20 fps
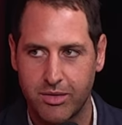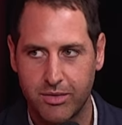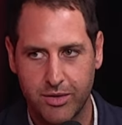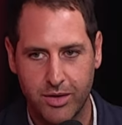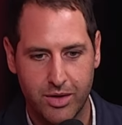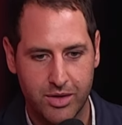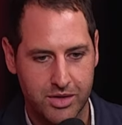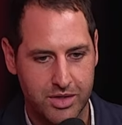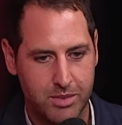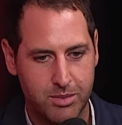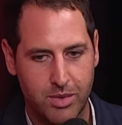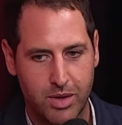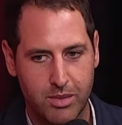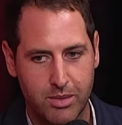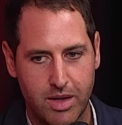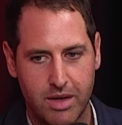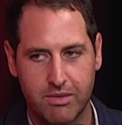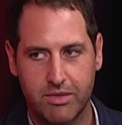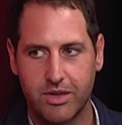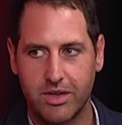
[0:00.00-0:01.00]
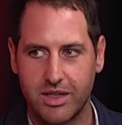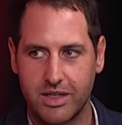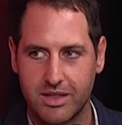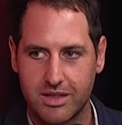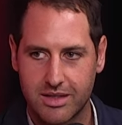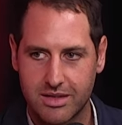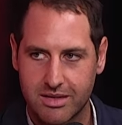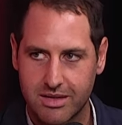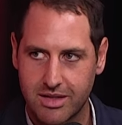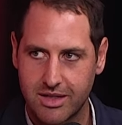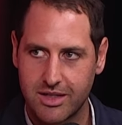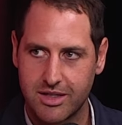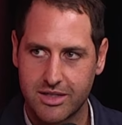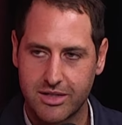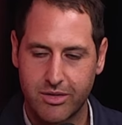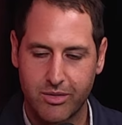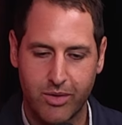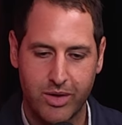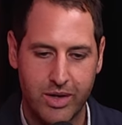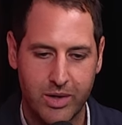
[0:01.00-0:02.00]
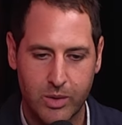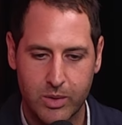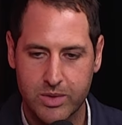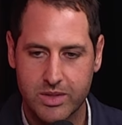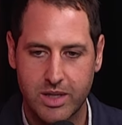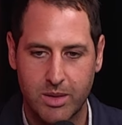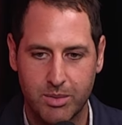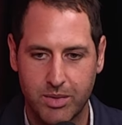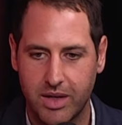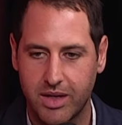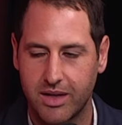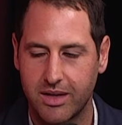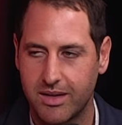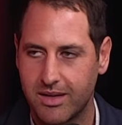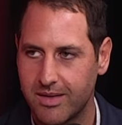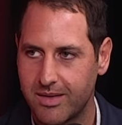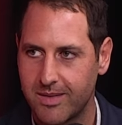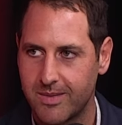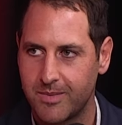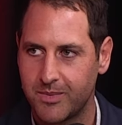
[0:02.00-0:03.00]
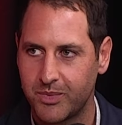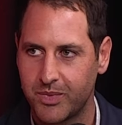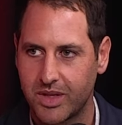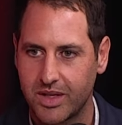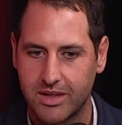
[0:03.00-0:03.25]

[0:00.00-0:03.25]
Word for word: the Fog to bob up for his, his three or something. Yep.